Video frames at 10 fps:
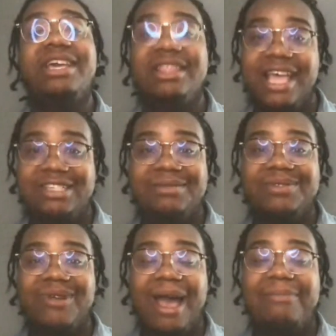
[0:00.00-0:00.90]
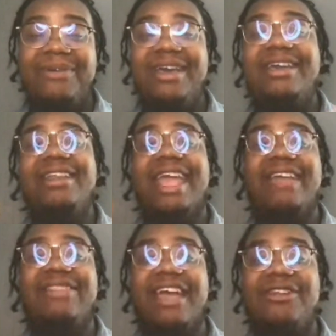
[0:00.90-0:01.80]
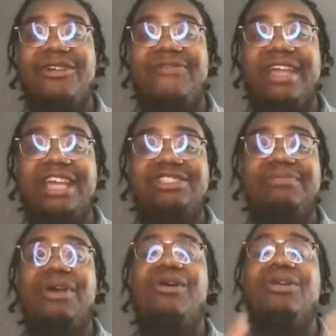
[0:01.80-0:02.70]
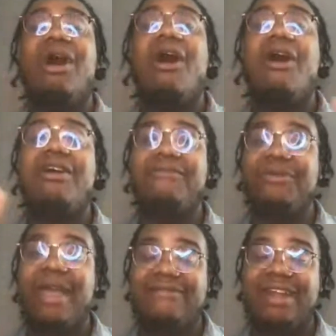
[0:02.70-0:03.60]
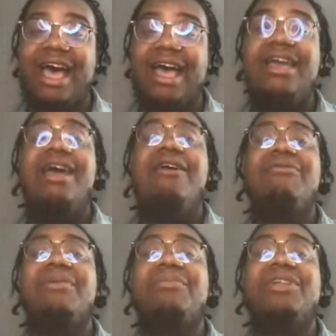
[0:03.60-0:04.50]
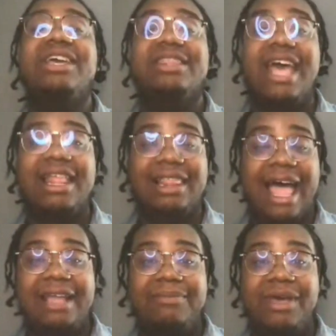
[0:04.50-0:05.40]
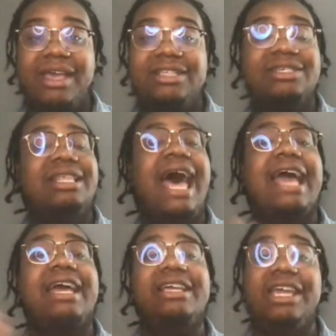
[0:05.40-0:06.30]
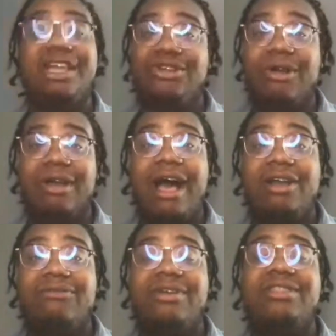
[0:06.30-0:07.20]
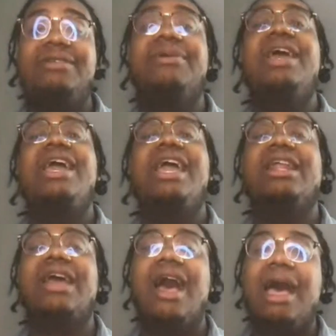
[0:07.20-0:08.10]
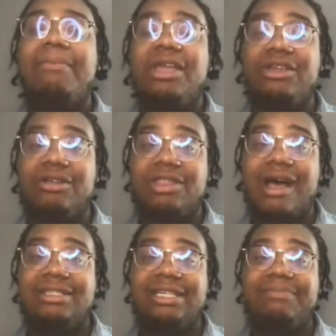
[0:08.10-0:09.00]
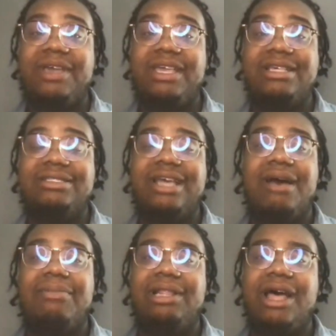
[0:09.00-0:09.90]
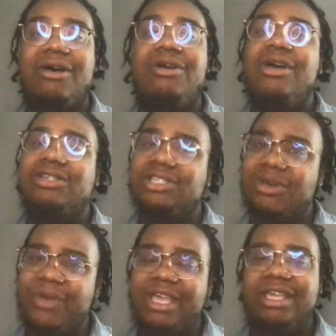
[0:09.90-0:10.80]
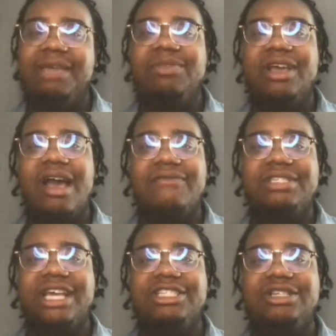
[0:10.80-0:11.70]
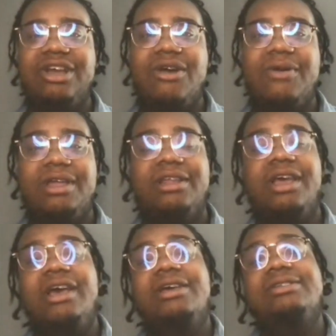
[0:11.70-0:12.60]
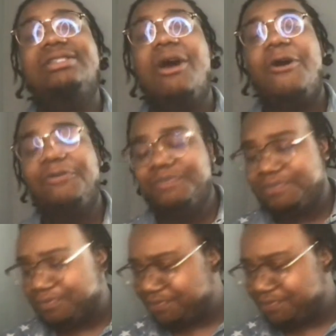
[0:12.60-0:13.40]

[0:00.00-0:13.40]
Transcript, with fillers: to hit that subscribe button and that notification bell on all. If you have not, remember to hit that like button so that I can get in your algorithm and comment your thoughts and opinions down below so that we can keep the conversation going. So,